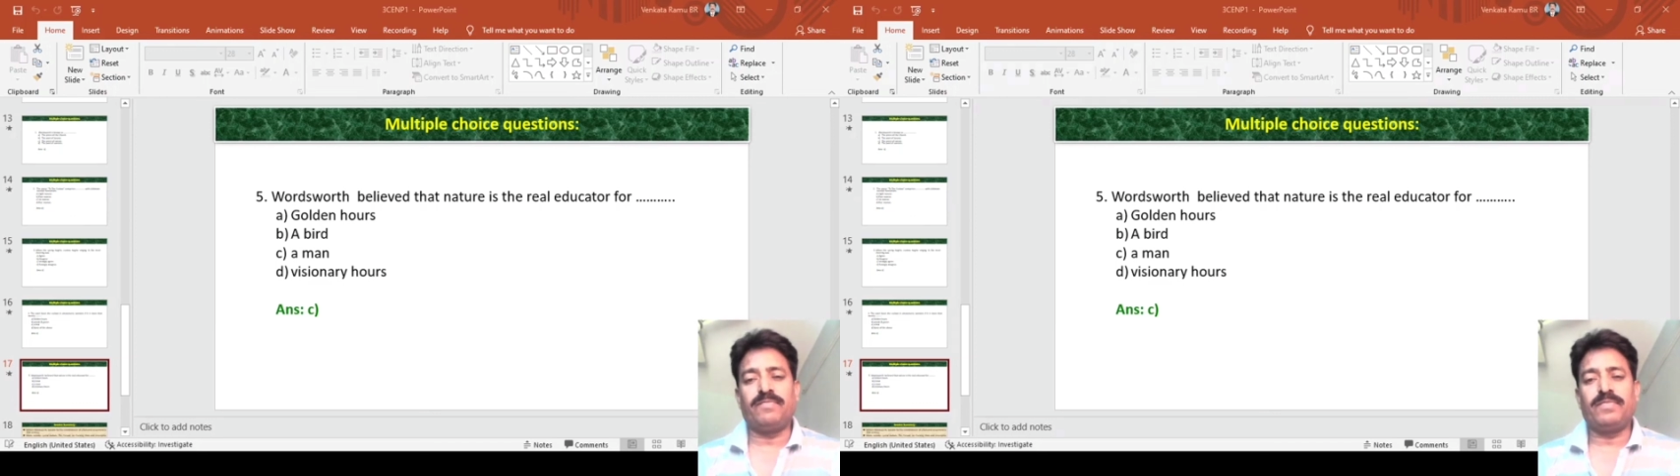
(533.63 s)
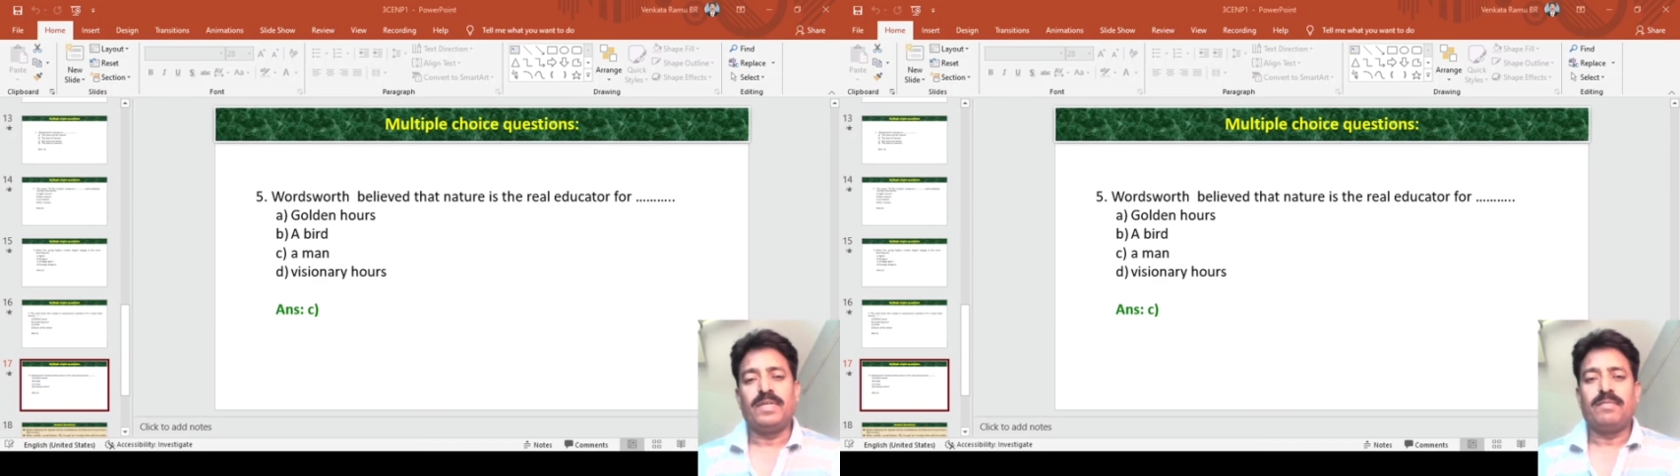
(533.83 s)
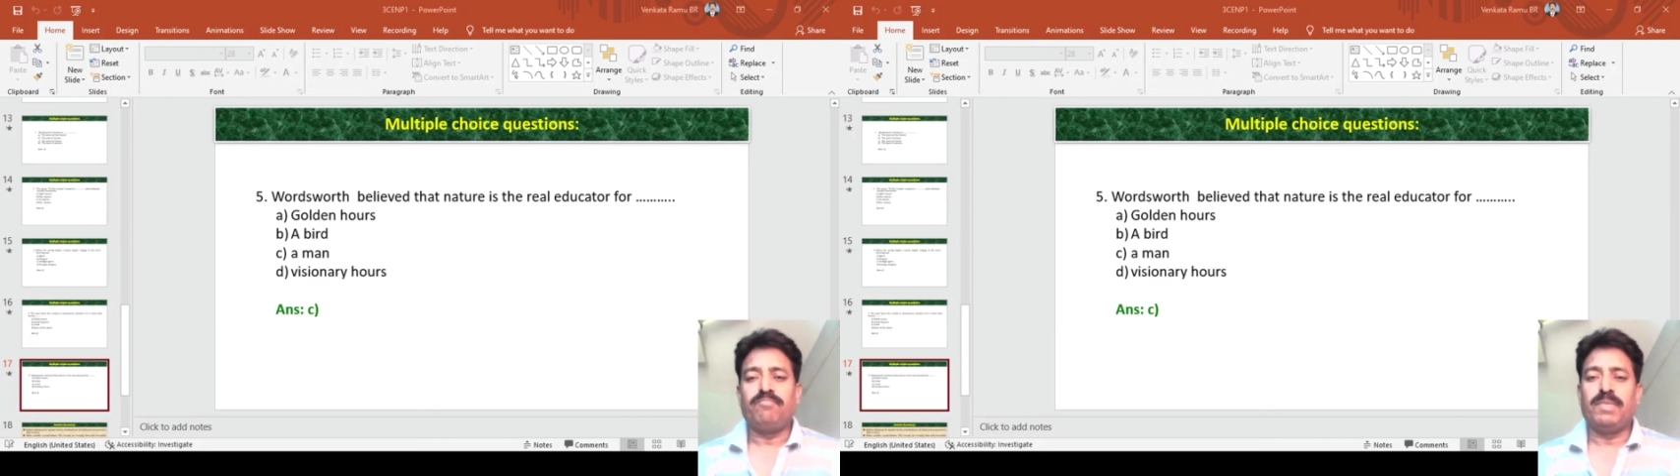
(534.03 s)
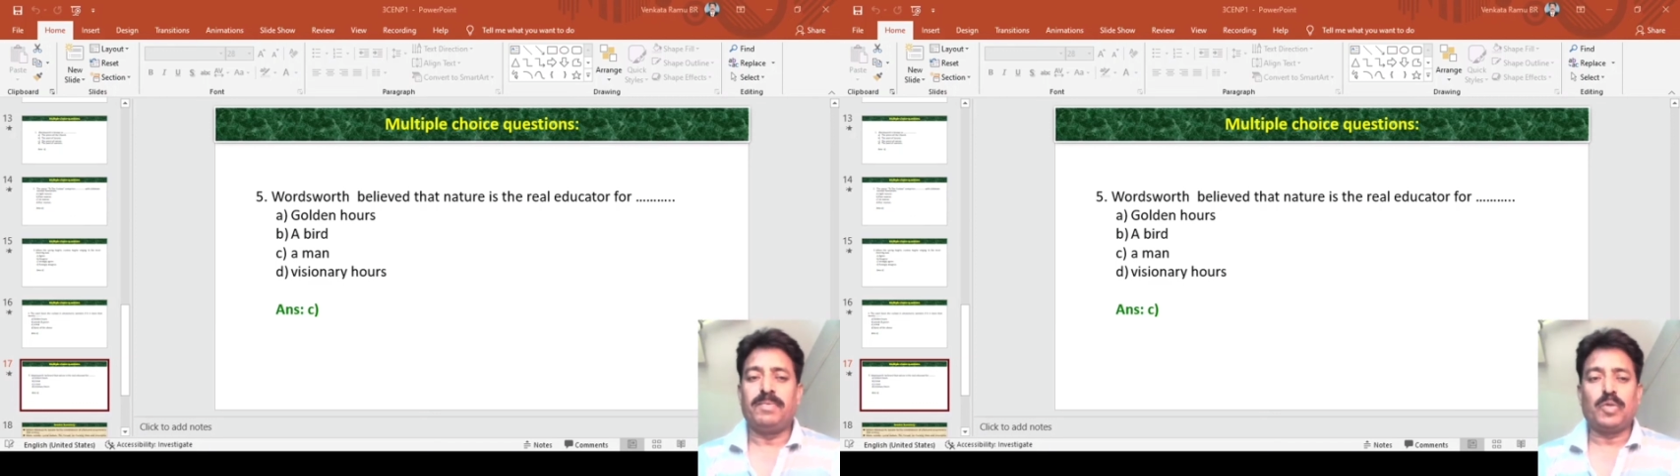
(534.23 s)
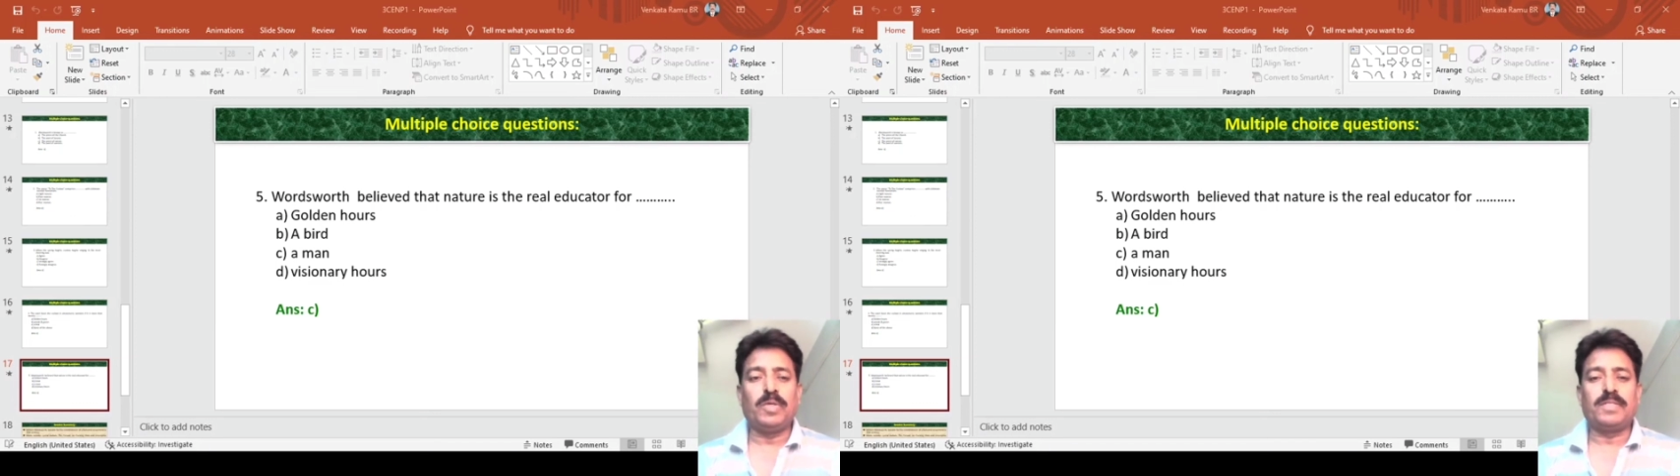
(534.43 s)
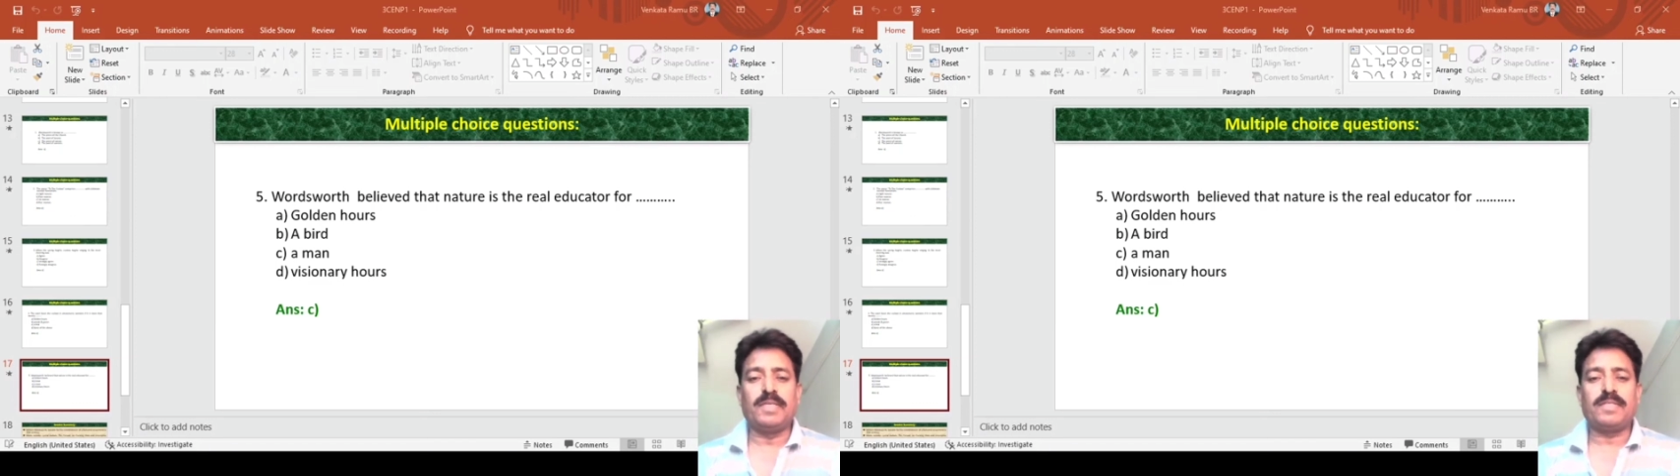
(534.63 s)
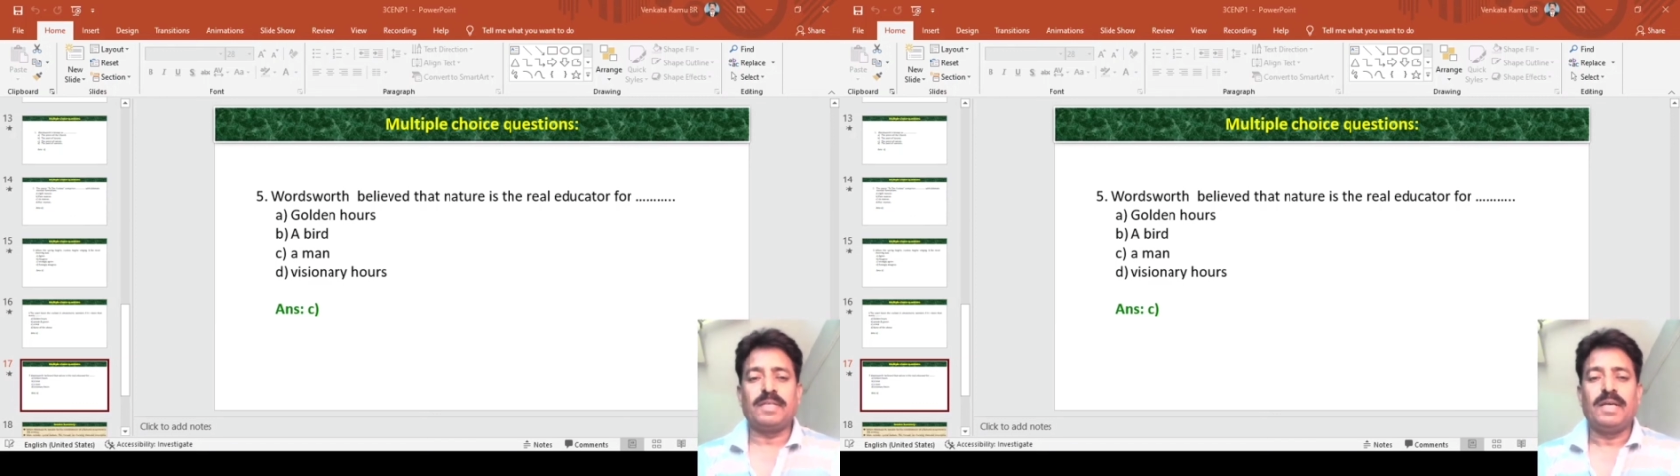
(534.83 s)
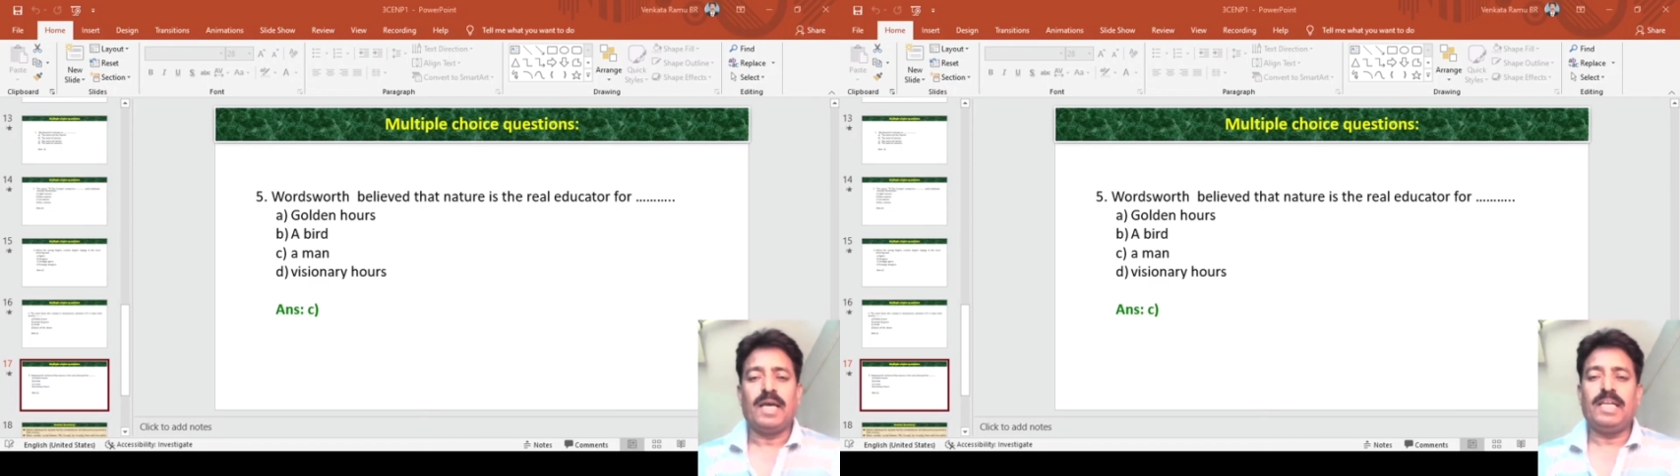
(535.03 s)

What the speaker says: of maybe sources.